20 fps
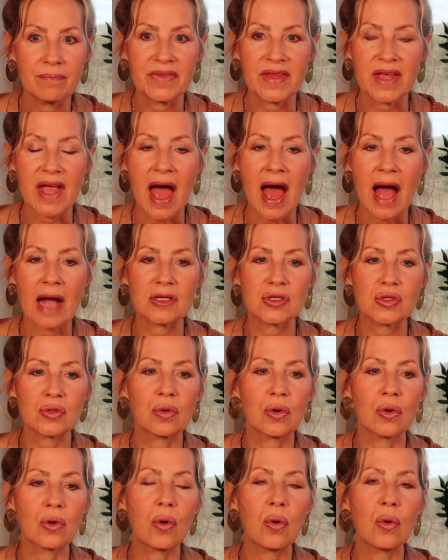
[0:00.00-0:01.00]
the
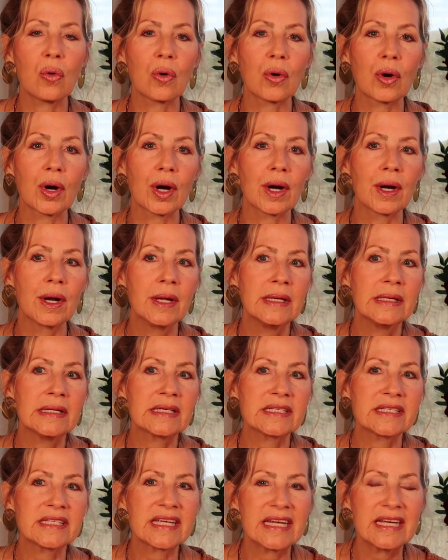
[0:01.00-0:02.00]
actual core
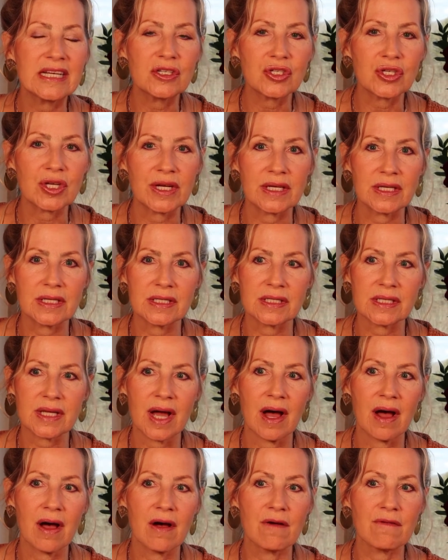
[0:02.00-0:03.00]
teachings
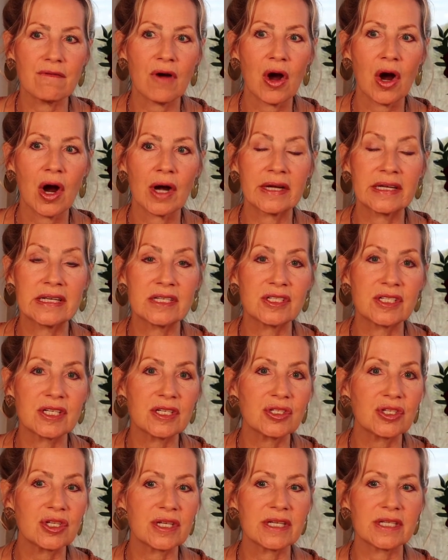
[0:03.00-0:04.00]
of our
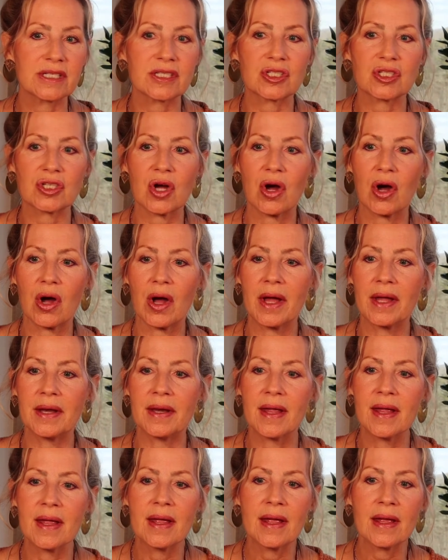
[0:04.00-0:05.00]
indigenous
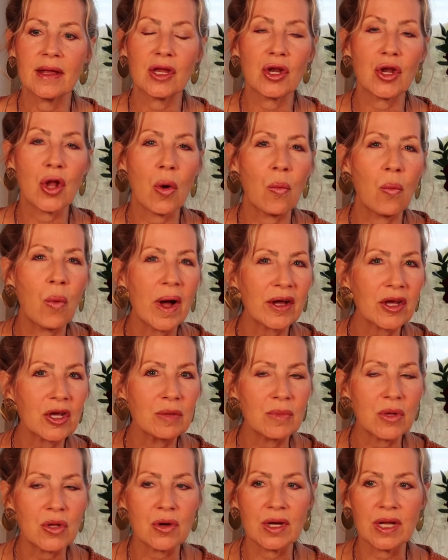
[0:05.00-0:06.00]
on you know, what
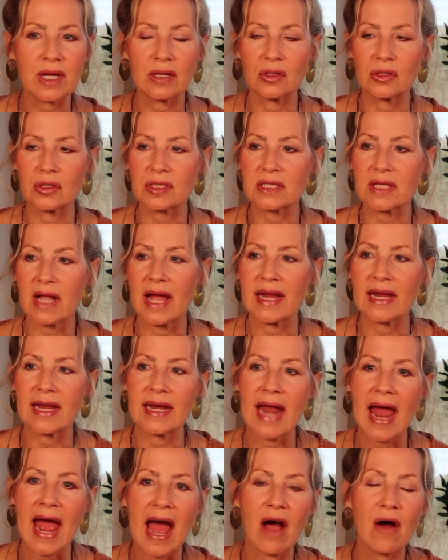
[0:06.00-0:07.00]
community looks like
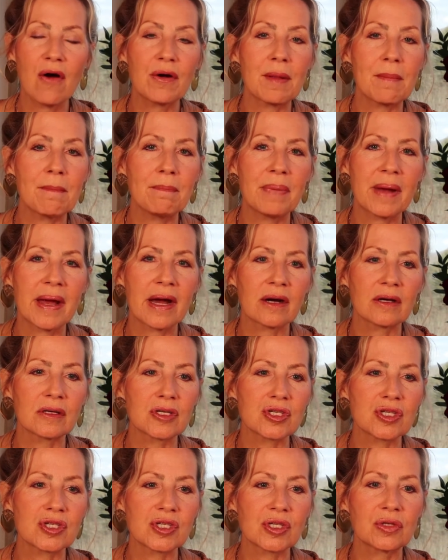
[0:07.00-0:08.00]
and how to
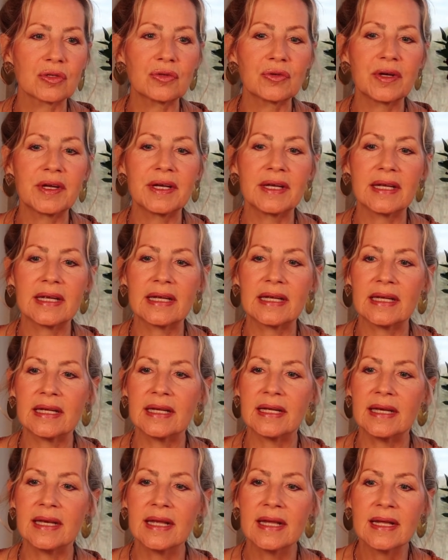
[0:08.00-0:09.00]
bear children
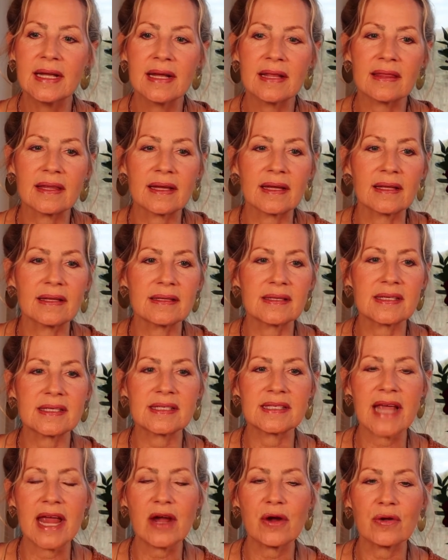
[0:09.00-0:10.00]
in the
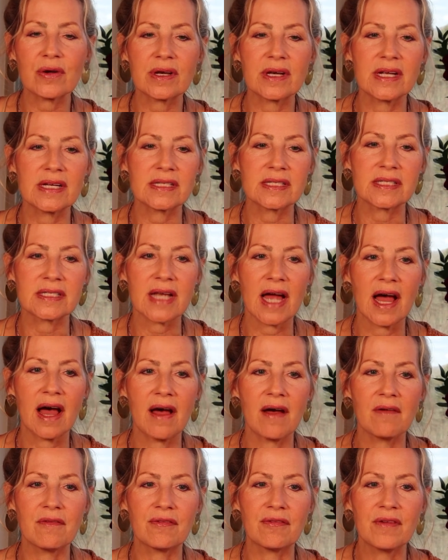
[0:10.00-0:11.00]
sacredness
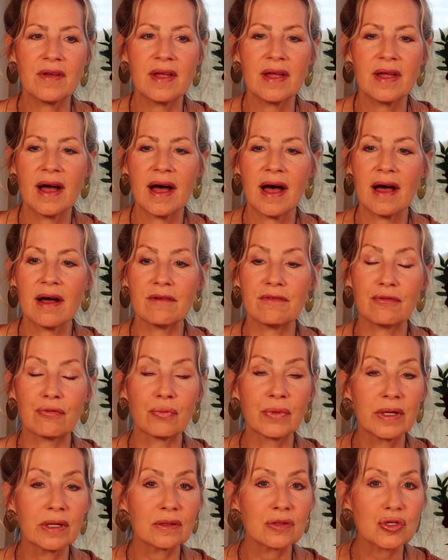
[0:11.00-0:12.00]
of,
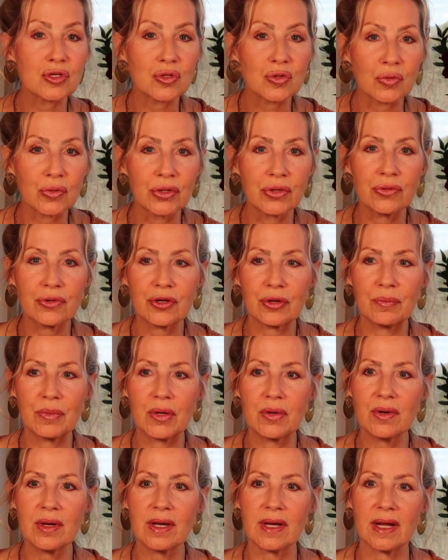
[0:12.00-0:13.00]
of real, true
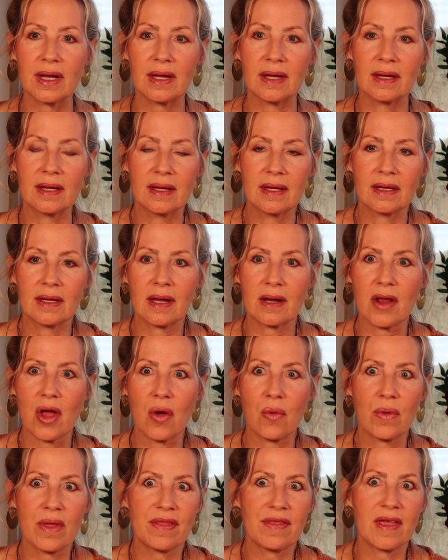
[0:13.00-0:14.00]
community. You
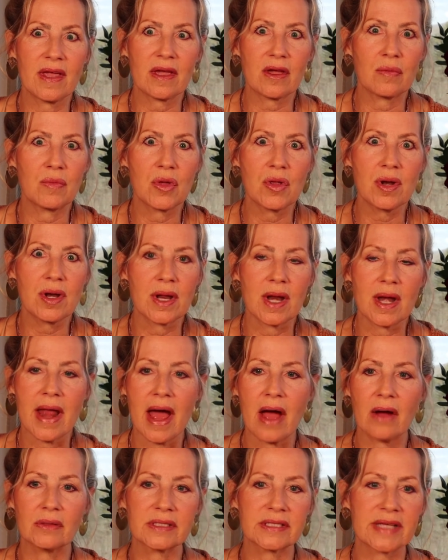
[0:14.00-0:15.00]
know, we think community
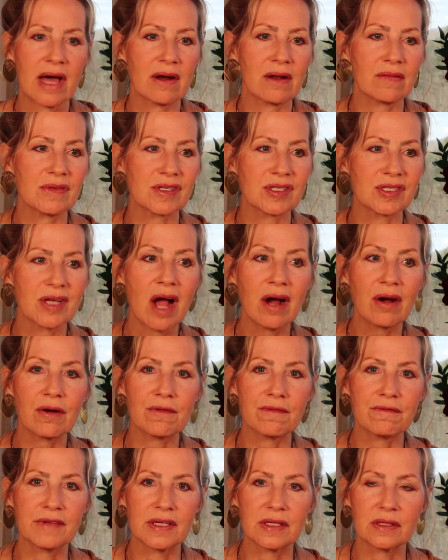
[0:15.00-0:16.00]
now is out on the
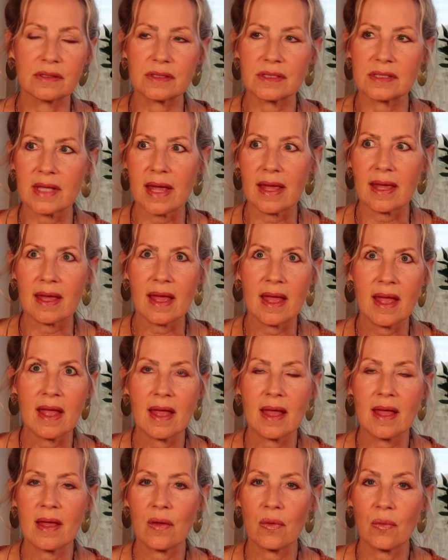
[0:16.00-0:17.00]
soccer fields. Like,
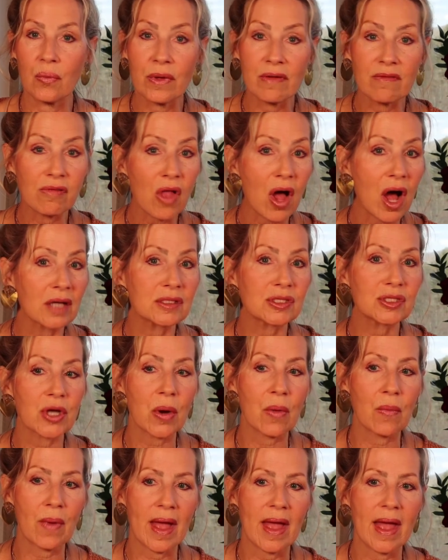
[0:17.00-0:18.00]
we've lost
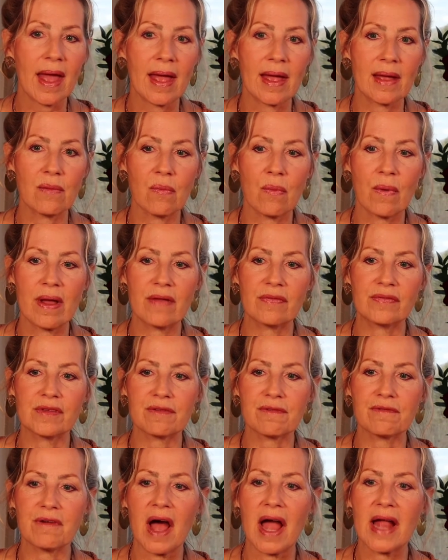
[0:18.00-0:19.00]
our way with
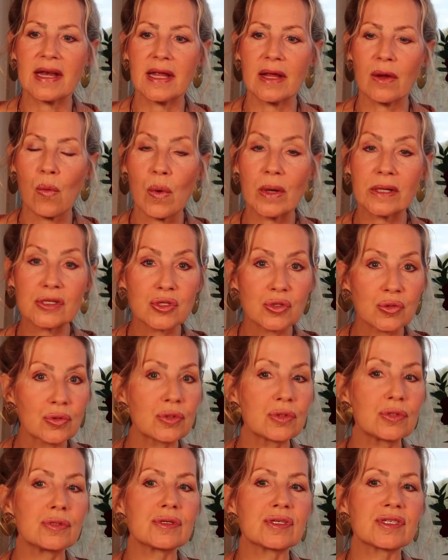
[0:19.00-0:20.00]
defining what
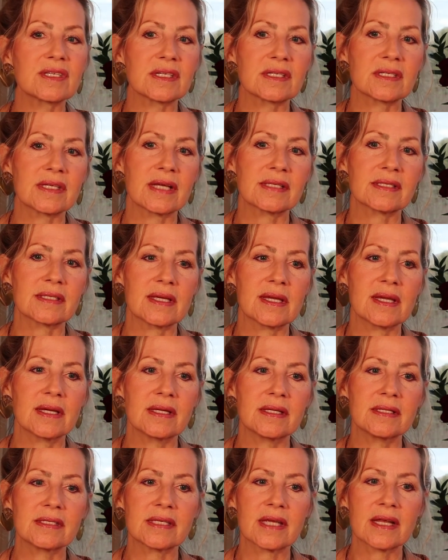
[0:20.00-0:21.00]
true success
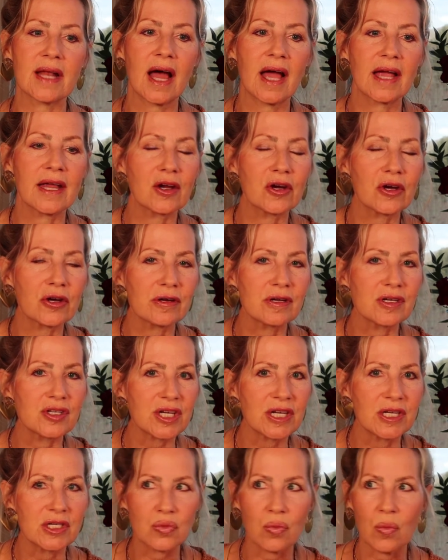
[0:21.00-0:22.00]
is. And I
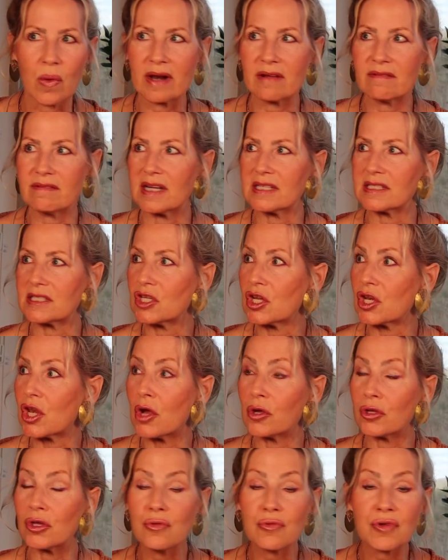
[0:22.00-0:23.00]
encourage each one of us, you
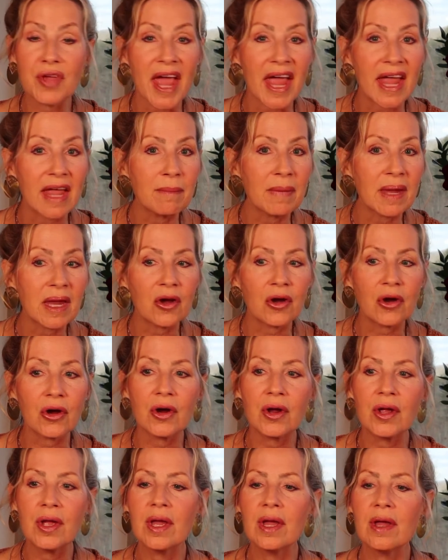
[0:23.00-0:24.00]
know, you came
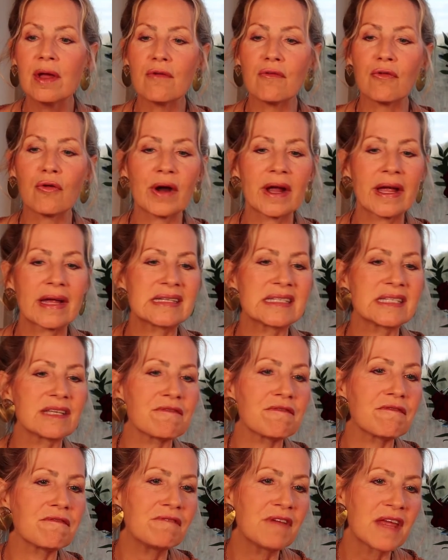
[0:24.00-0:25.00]
here for a
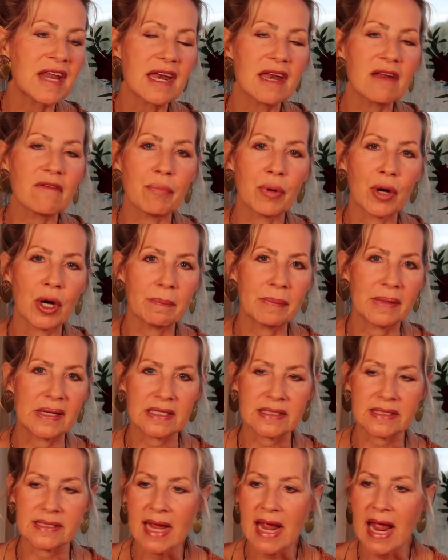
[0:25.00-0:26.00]
definitive
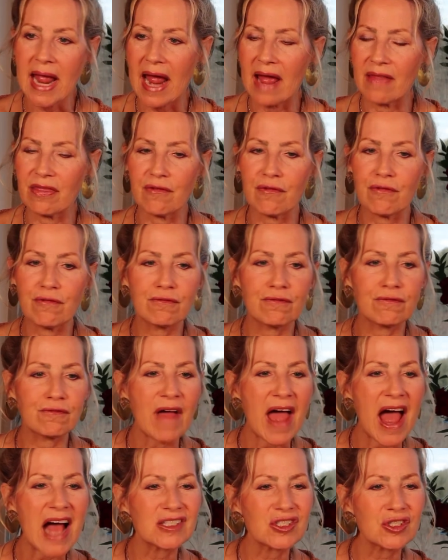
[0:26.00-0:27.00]
purpose. And the
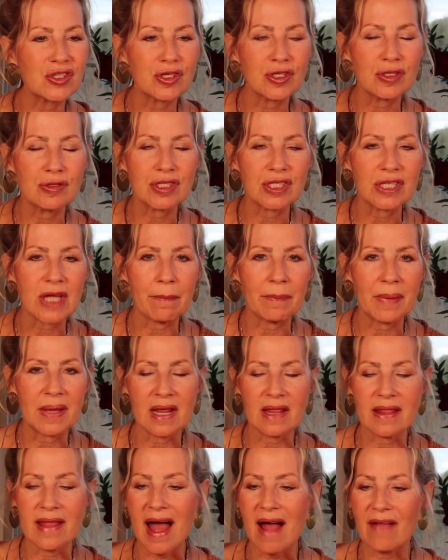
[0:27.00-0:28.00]
faster you step
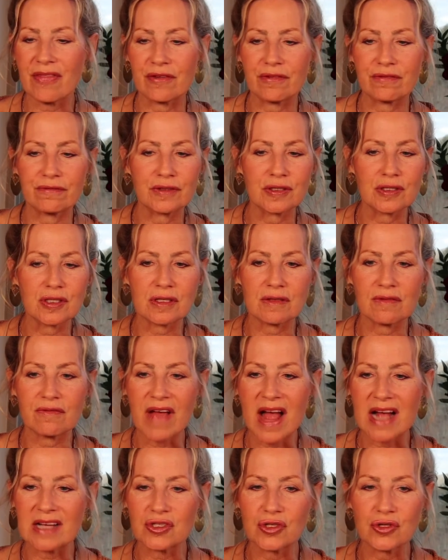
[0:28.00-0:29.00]
into that, the first
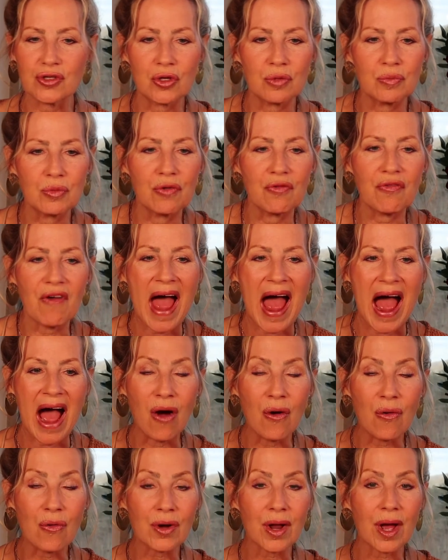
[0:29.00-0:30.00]
faster you move
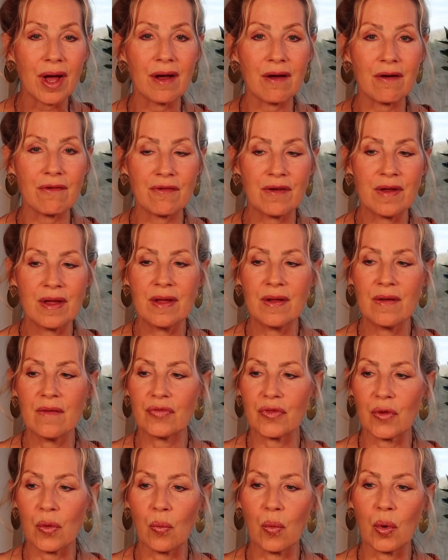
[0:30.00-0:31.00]
out of
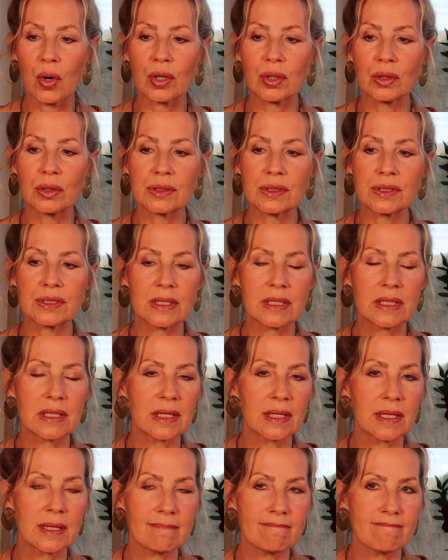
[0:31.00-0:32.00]
the world
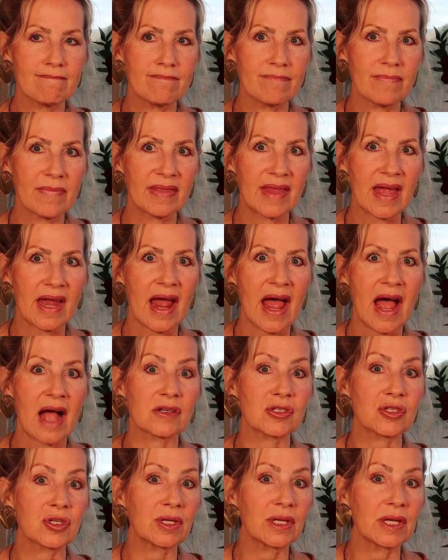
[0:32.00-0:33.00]
that
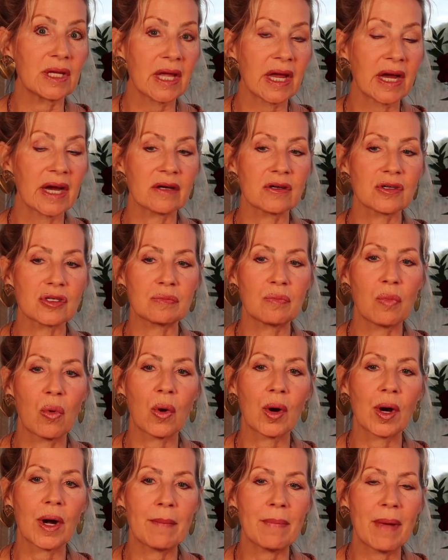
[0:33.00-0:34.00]
actually cares
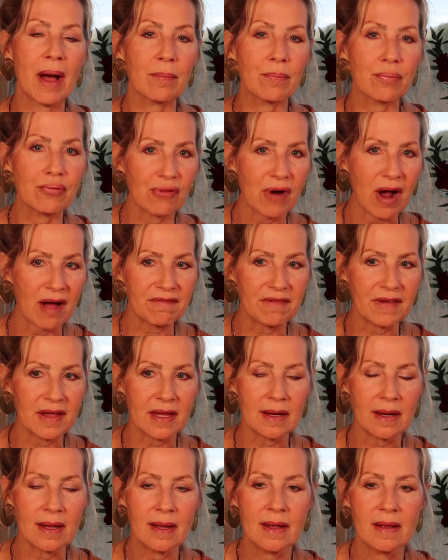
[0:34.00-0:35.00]
more about
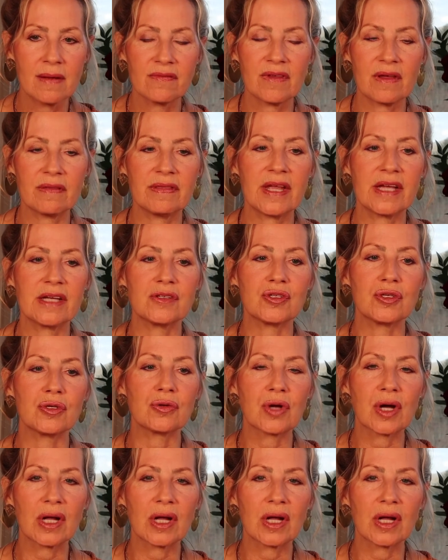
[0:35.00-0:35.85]
profit than they do